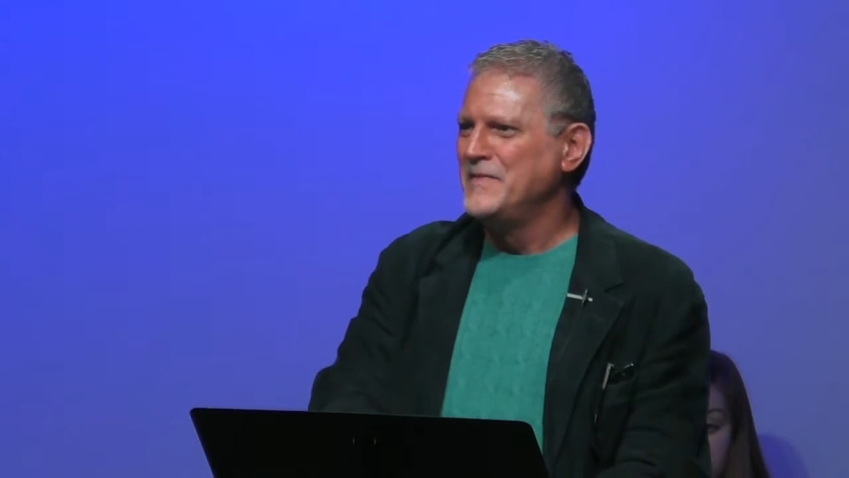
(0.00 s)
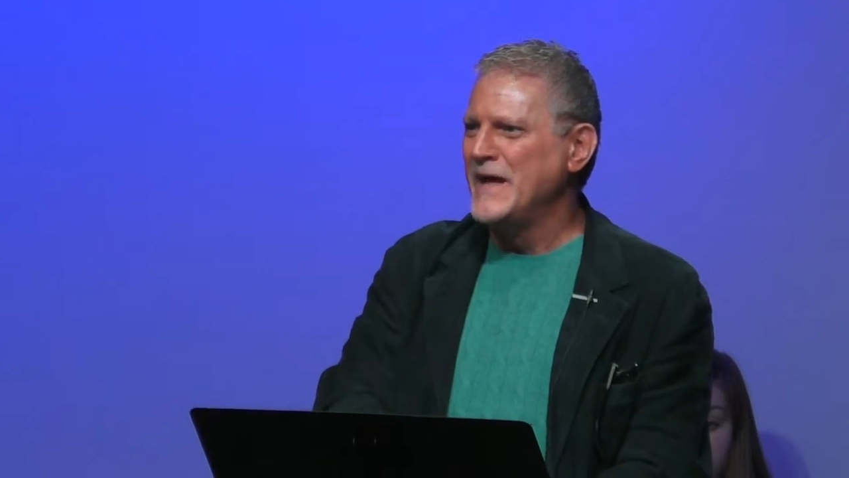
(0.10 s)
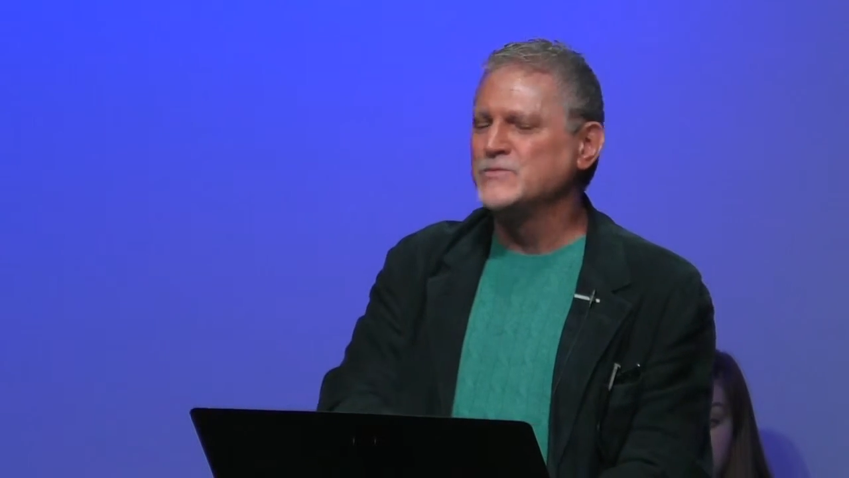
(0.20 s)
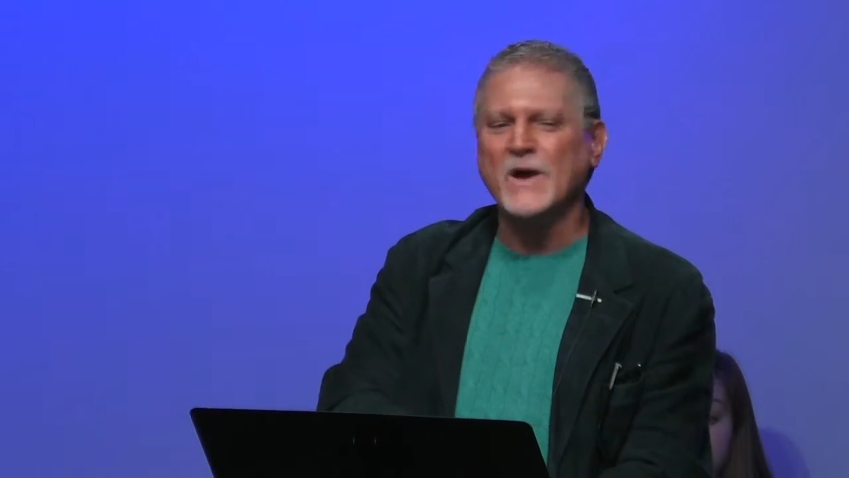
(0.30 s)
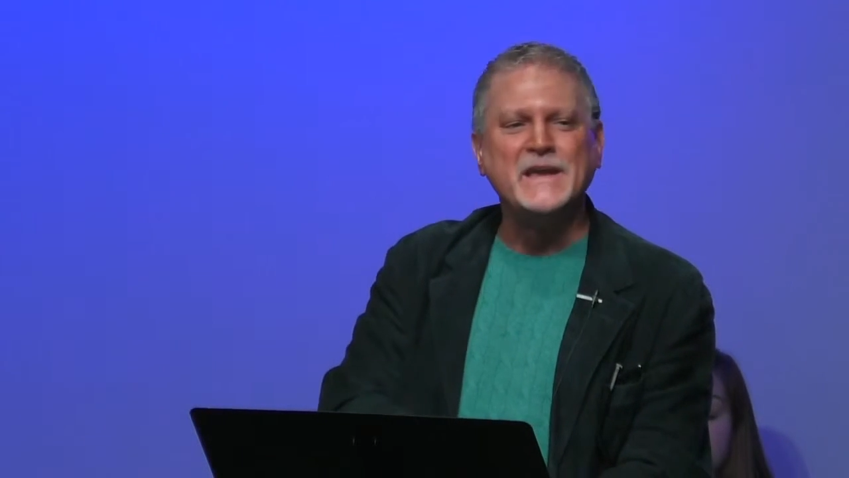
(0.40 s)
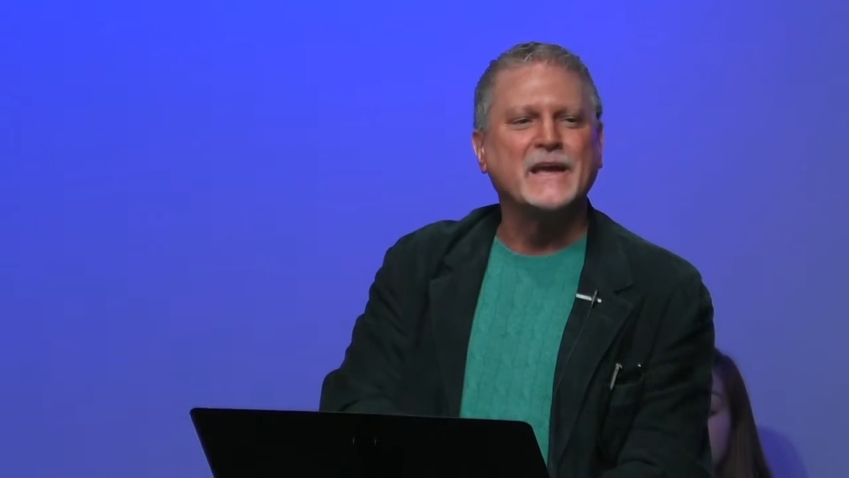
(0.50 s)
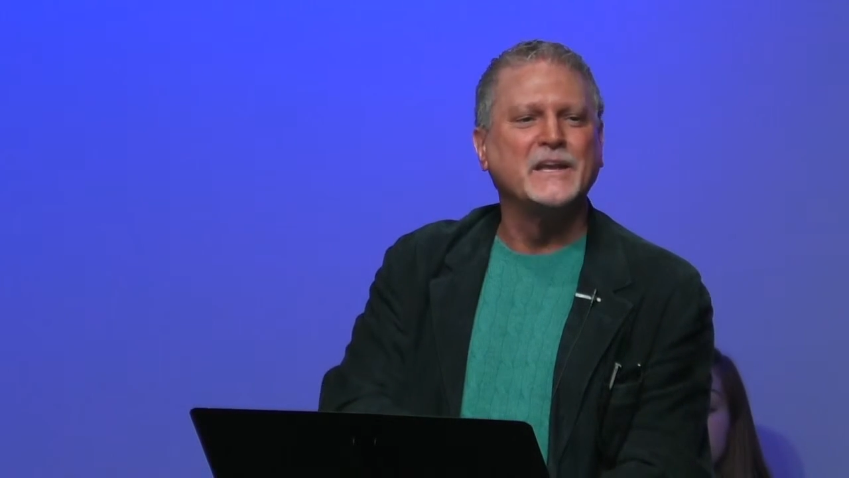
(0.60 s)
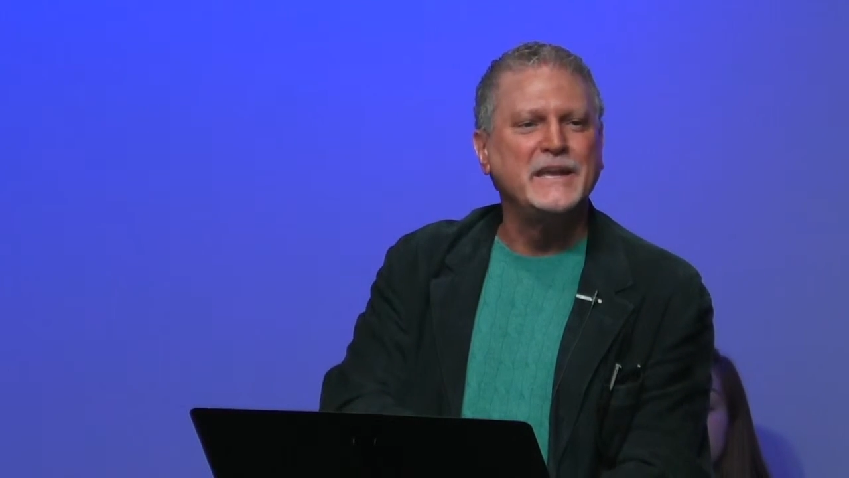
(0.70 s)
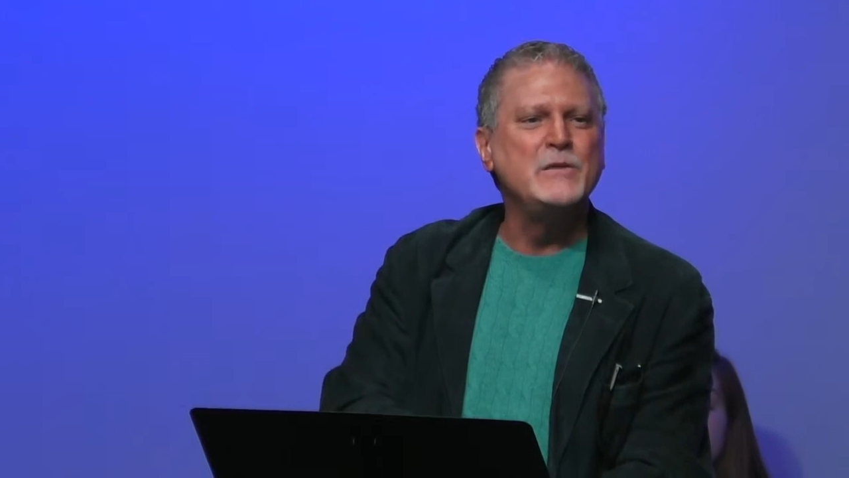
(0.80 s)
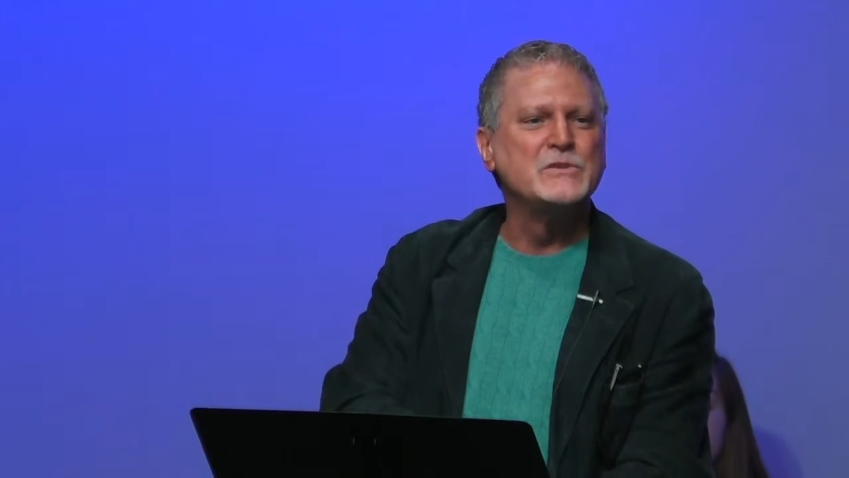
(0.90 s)
That's why
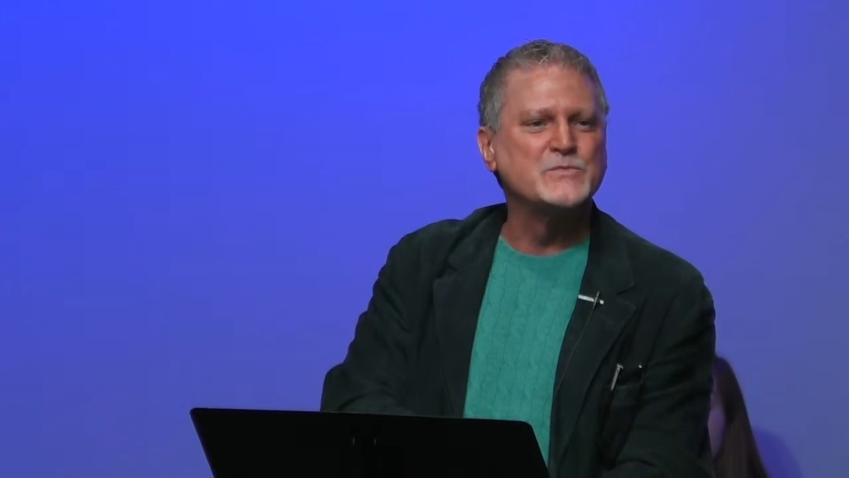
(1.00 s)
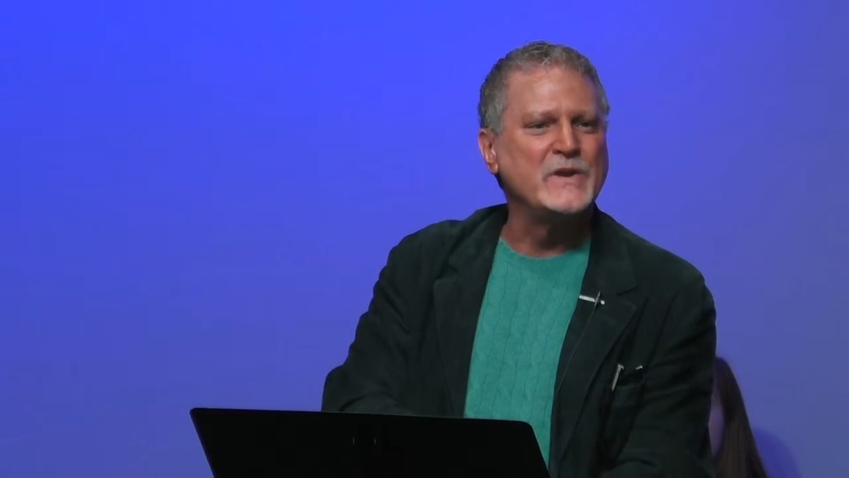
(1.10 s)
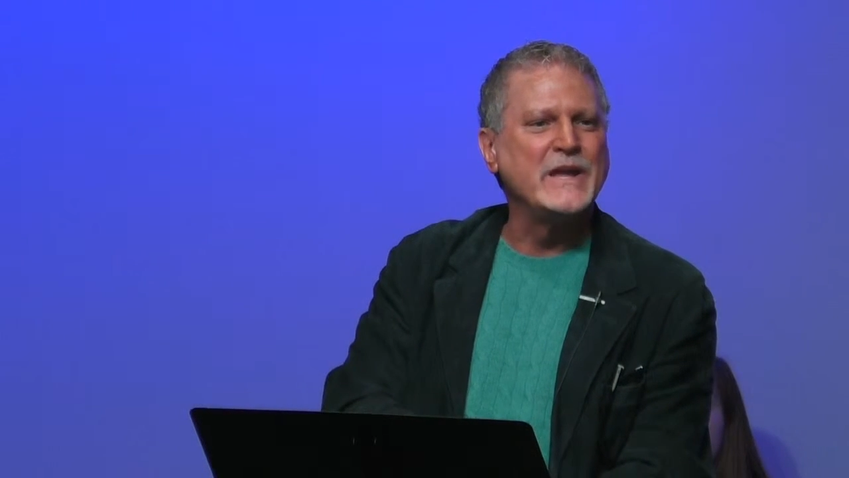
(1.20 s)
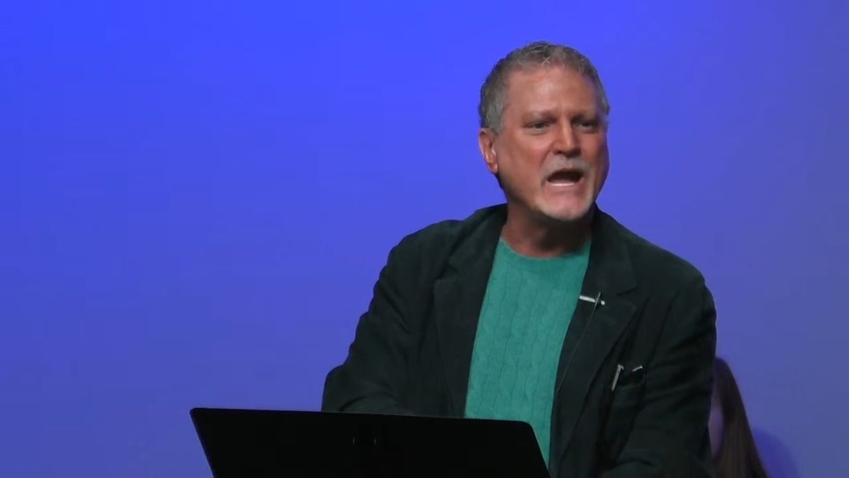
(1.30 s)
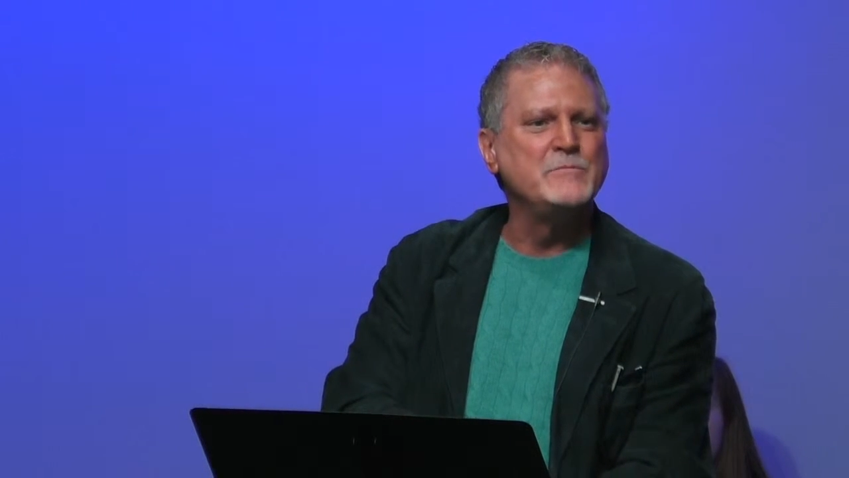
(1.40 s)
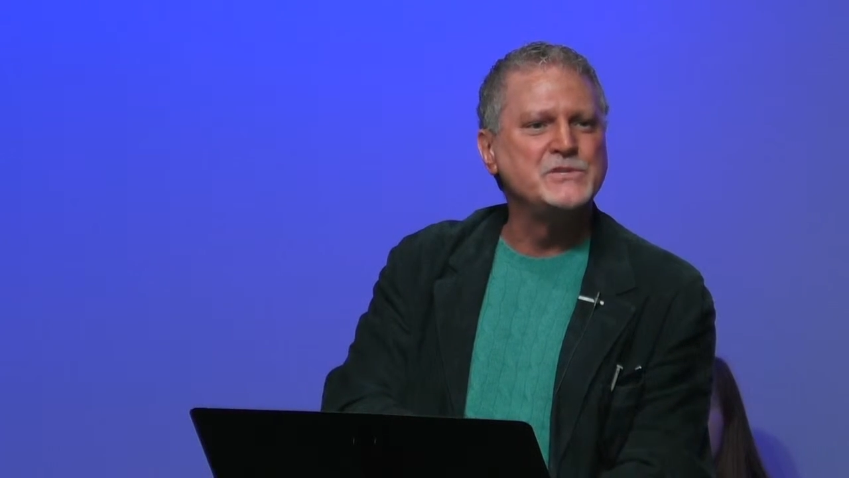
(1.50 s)
Nicodemus, when he came